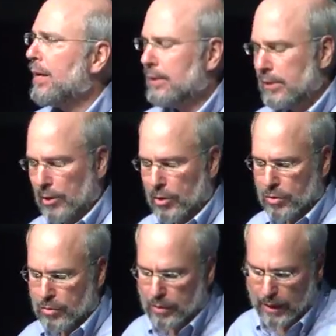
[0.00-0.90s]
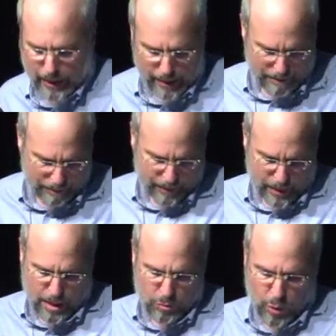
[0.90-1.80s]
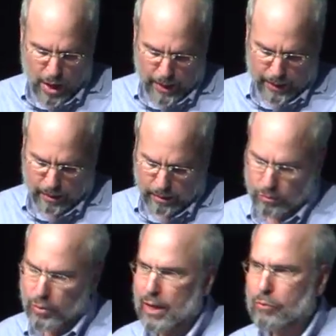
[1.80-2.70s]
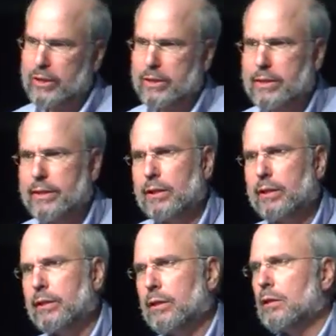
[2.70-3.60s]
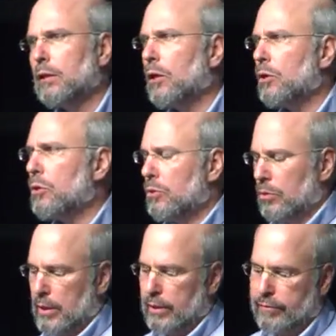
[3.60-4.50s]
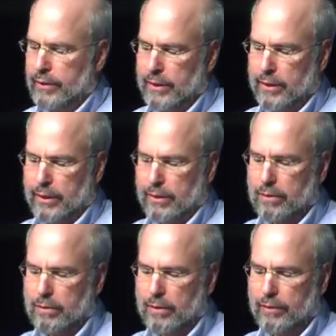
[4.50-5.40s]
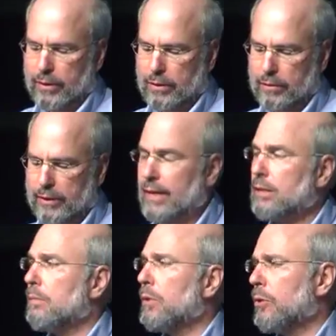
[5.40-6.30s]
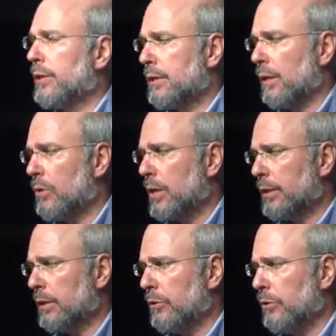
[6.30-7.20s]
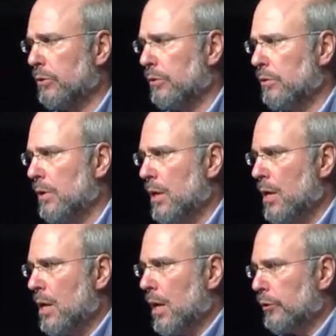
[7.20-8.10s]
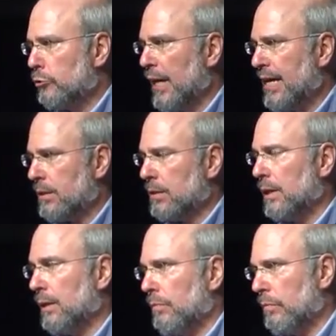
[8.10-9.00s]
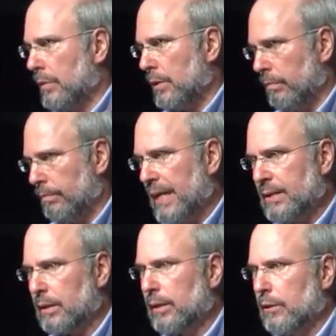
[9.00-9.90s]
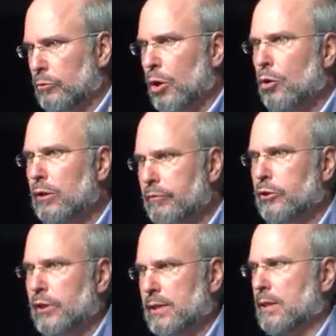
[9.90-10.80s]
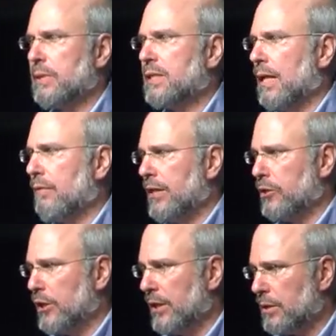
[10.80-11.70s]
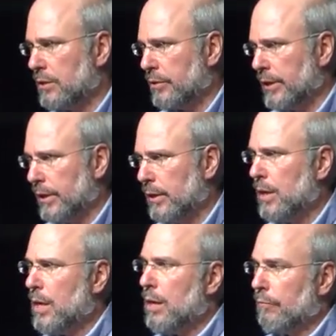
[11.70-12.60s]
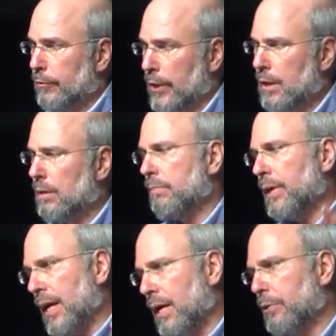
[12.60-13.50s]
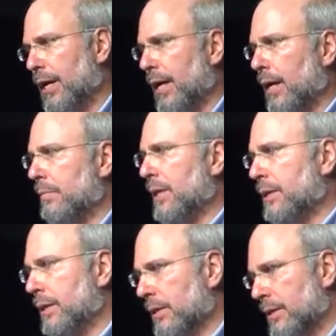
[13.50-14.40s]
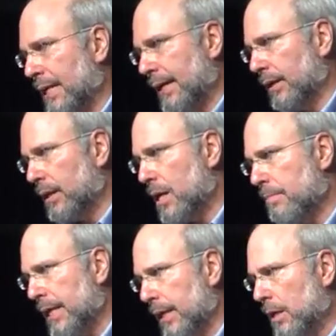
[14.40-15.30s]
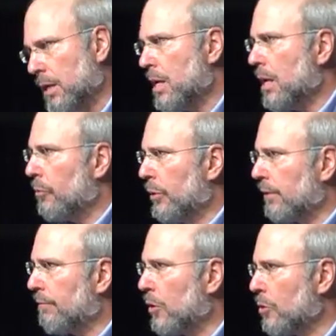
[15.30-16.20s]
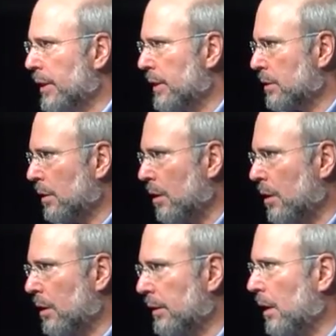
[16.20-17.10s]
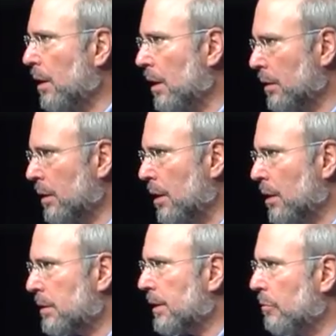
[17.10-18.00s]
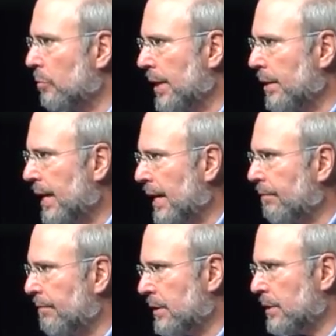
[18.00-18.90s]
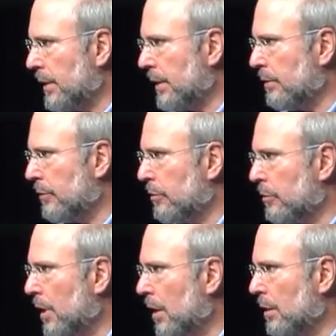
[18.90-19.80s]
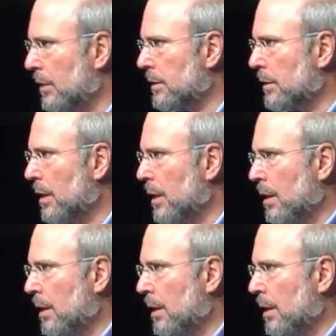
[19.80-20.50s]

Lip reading: So while we're still in the glow of the testimonies, I wanted to address basically the role of Judaism in salvation history from Abraham until the Second Coming, with a focus on the Holocaust and where that fits into God's